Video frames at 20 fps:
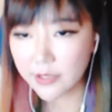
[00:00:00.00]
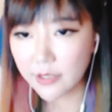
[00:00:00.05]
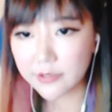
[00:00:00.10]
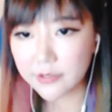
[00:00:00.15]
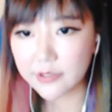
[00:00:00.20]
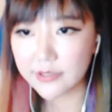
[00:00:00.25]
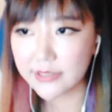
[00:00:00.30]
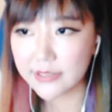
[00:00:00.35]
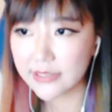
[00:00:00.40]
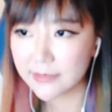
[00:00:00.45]

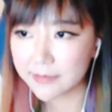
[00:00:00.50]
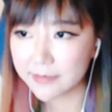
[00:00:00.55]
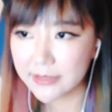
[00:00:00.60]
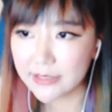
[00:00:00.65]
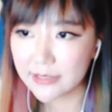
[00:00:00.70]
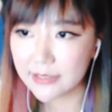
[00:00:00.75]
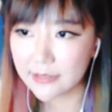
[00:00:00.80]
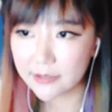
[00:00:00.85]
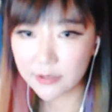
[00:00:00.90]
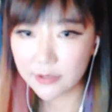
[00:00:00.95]
Hippie,
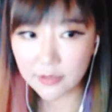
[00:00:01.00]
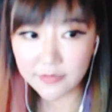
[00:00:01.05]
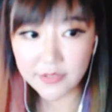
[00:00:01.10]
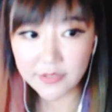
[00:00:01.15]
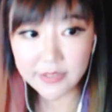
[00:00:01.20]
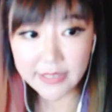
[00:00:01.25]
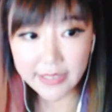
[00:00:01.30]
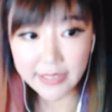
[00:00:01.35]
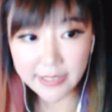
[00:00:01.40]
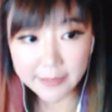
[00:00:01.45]
Silver
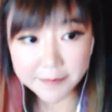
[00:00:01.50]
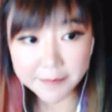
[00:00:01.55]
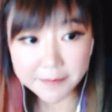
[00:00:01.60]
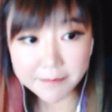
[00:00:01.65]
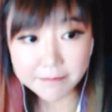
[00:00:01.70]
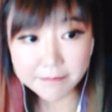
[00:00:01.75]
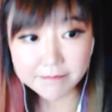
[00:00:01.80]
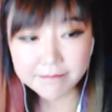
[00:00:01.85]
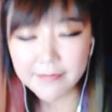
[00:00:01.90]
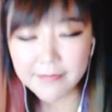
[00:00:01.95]
Name,
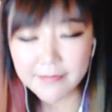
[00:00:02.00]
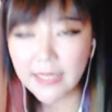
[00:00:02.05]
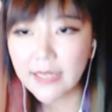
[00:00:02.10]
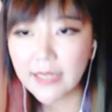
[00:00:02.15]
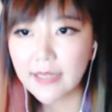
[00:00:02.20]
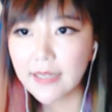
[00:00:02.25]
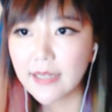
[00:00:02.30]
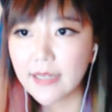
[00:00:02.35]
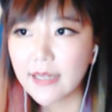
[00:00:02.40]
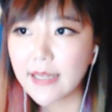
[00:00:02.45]

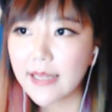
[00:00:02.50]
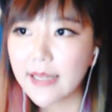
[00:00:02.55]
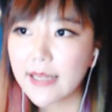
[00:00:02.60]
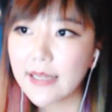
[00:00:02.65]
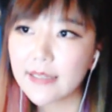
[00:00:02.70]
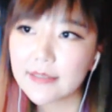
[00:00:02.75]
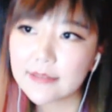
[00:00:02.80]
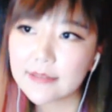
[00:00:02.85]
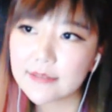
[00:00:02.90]
and